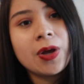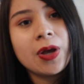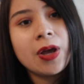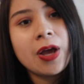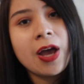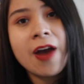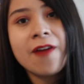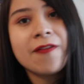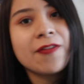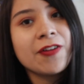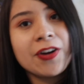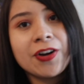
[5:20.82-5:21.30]

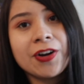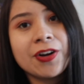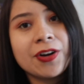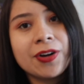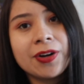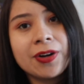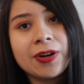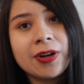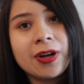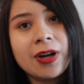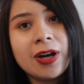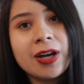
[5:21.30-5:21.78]
ever
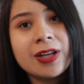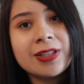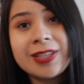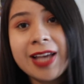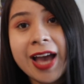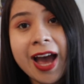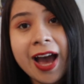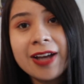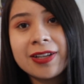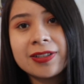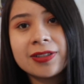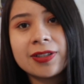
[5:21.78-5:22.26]

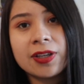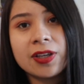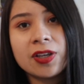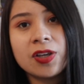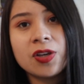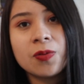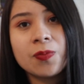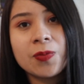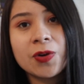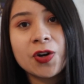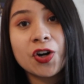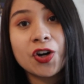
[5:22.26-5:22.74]
attacks a
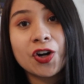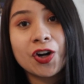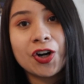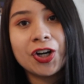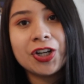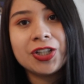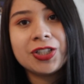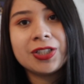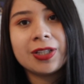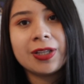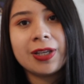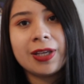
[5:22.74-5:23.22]
human or
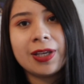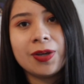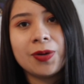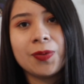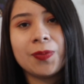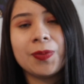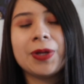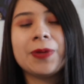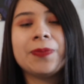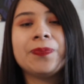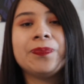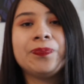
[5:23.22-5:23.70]
hurts a
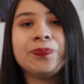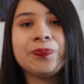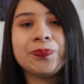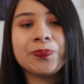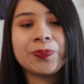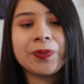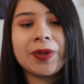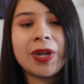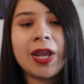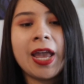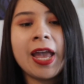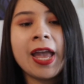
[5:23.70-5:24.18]
human.
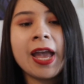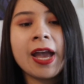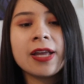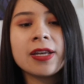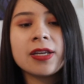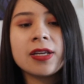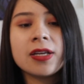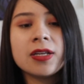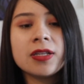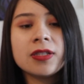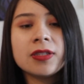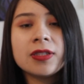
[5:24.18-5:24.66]

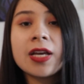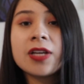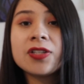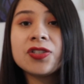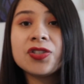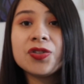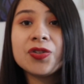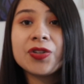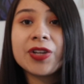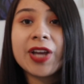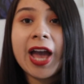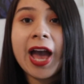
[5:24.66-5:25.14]
And
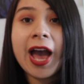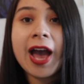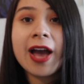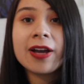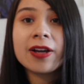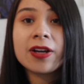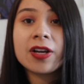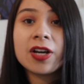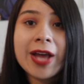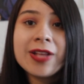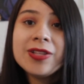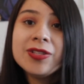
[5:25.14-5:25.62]
Tanjiro
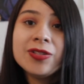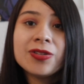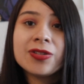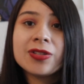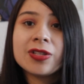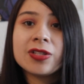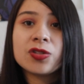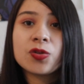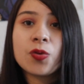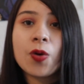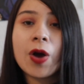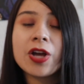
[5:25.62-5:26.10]
can't answer
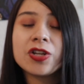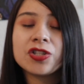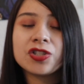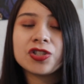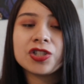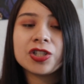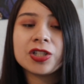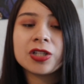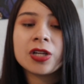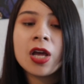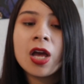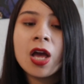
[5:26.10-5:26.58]
this
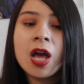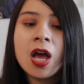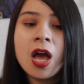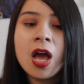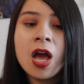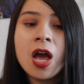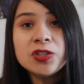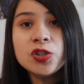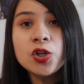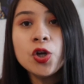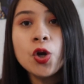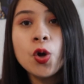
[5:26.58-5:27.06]
question.
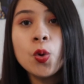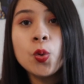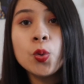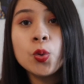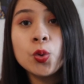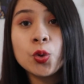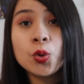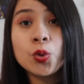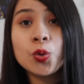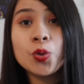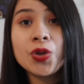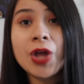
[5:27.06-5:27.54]
Mr.
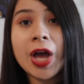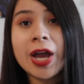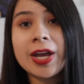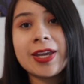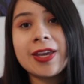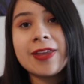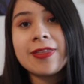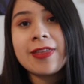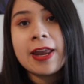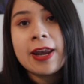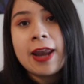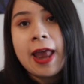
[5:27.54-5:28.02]

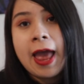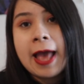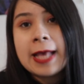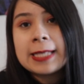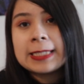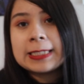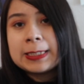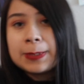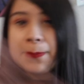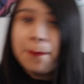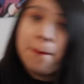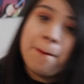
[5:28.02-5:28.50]
Urokodaki then
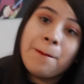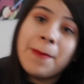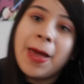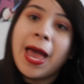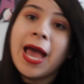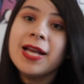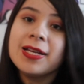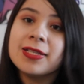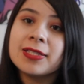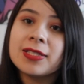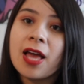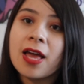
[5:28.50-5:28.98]

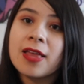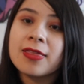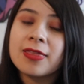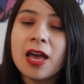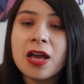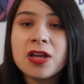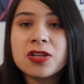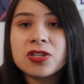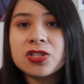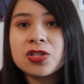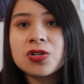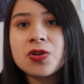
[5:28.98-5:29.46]
smacks
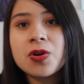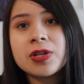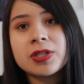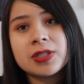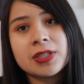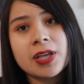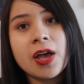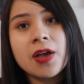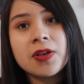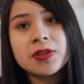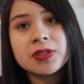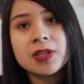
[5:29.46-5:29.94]
Tanjiro and
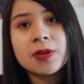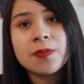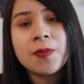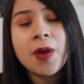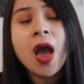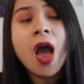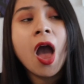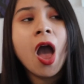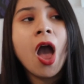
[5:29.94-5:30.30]
tells him,